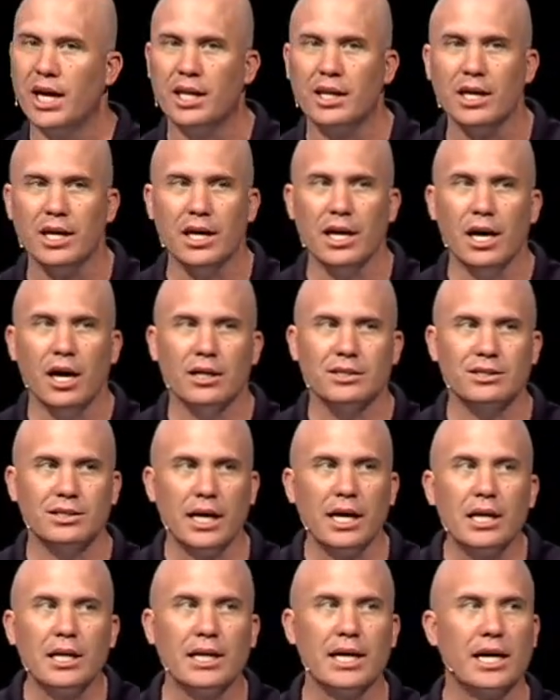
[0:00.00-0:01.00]
and
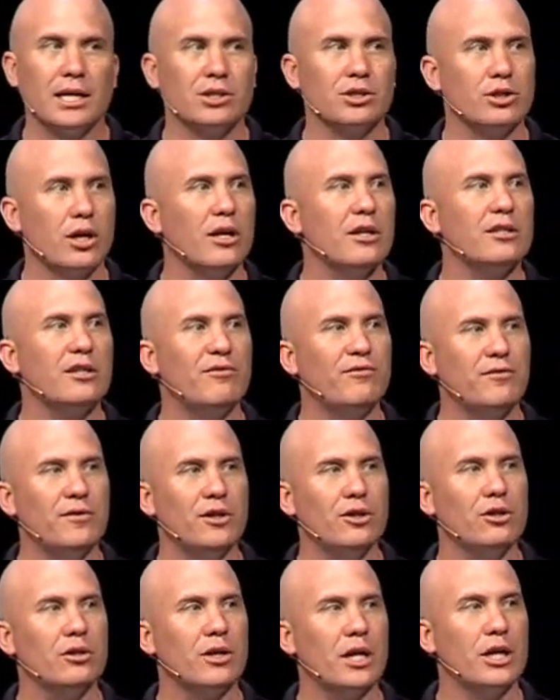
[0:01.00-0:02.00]
suddenly I started to
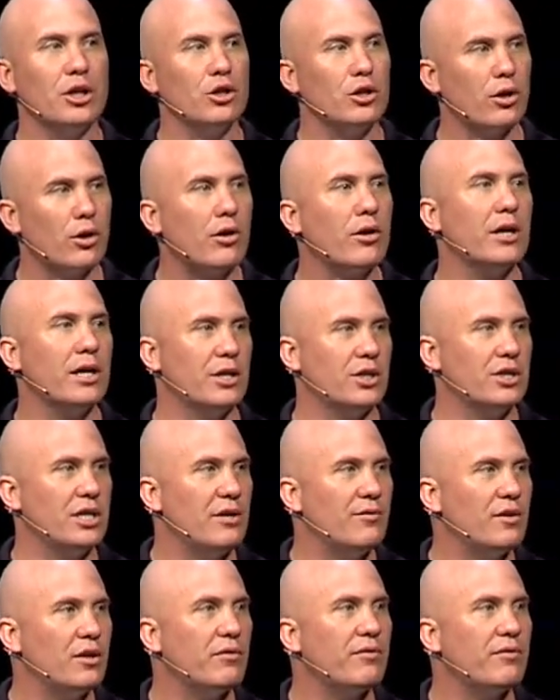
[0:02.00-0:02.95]
feel encouraged, even